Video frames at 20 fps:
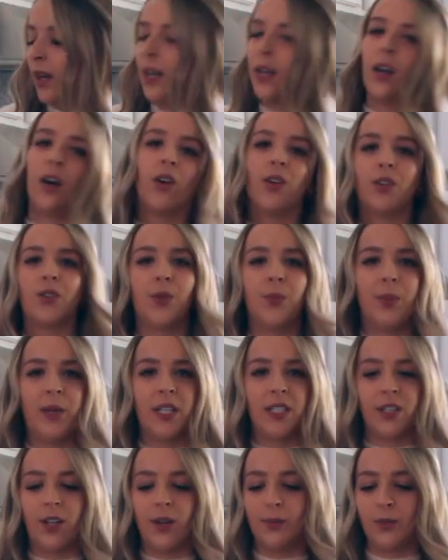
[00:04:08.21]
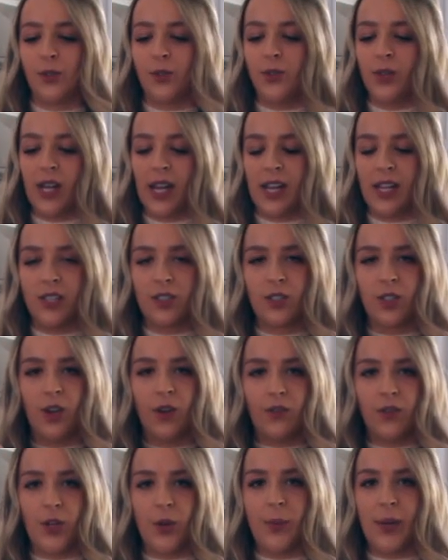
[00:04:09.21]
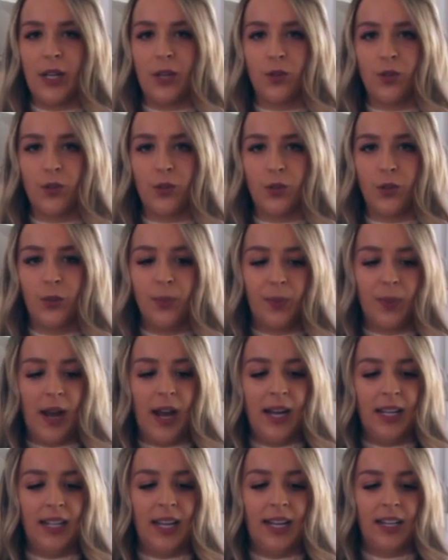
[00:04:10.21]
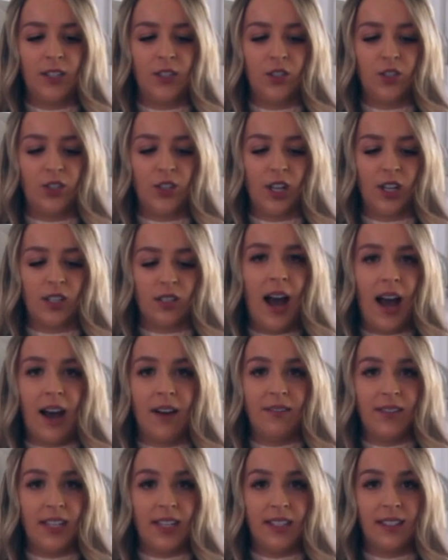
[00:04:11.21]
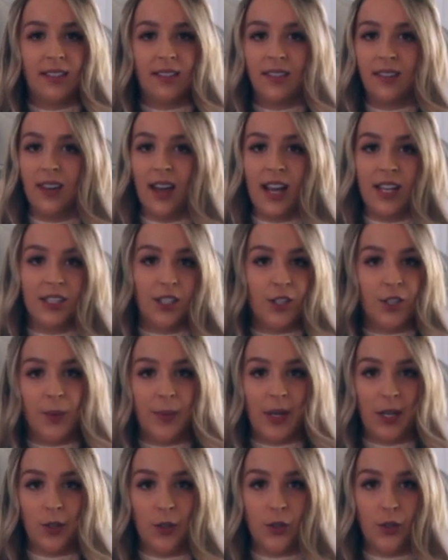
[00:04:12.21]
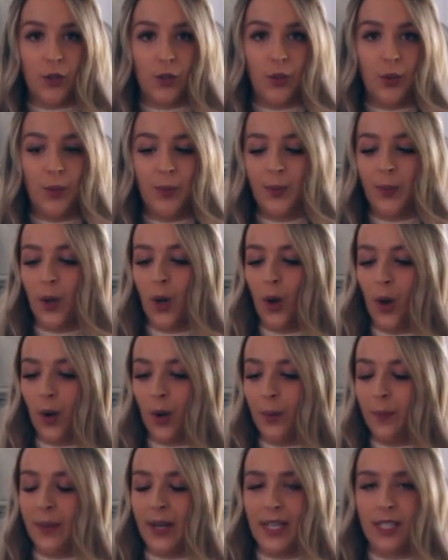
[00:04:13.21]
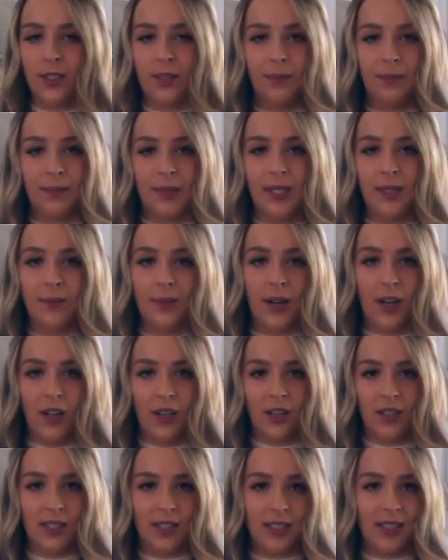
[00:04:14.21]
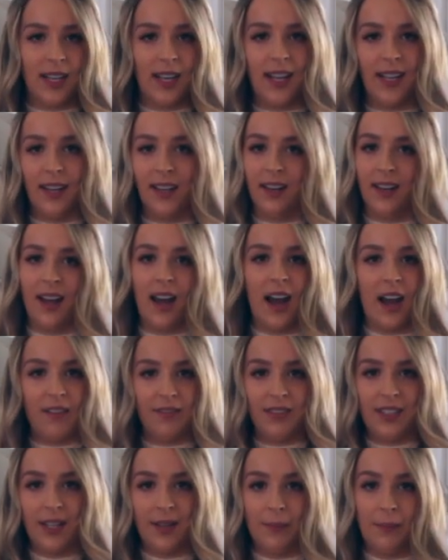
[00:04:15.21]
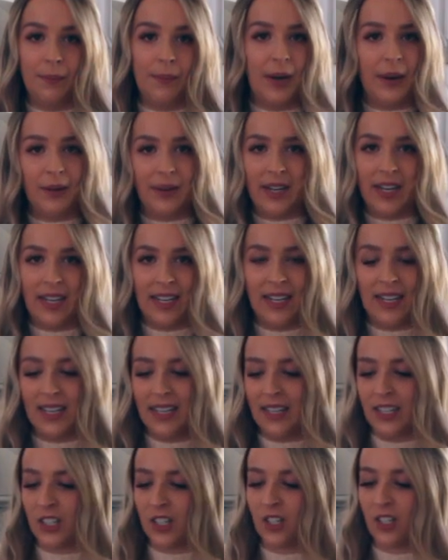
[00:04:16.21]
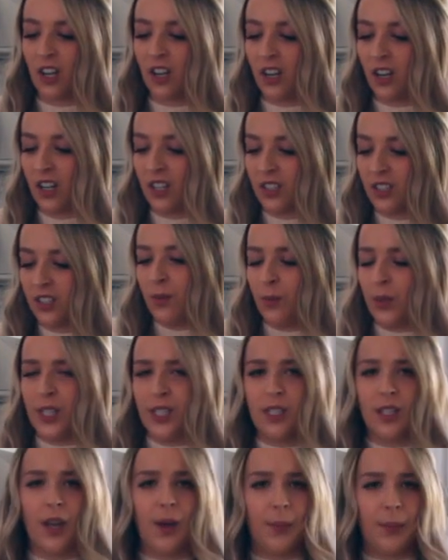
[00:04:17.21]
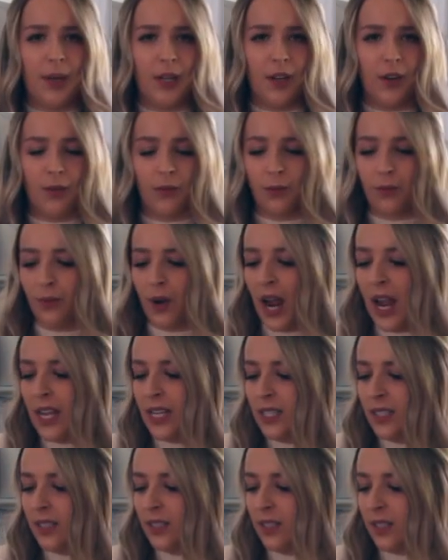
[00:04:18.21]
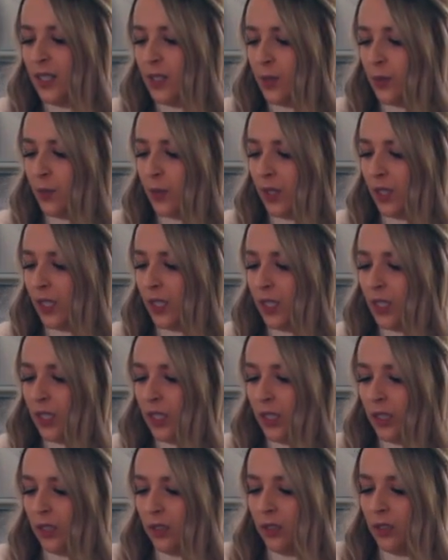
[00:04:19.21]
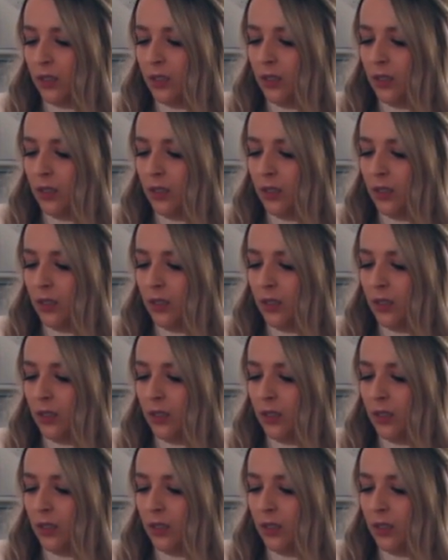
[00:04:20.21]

I also picked up two cans of tomato soup. I like to just have it as a tomato soup or make some bean balls and have them marinated in the sauce with a bit of rice. It's really good.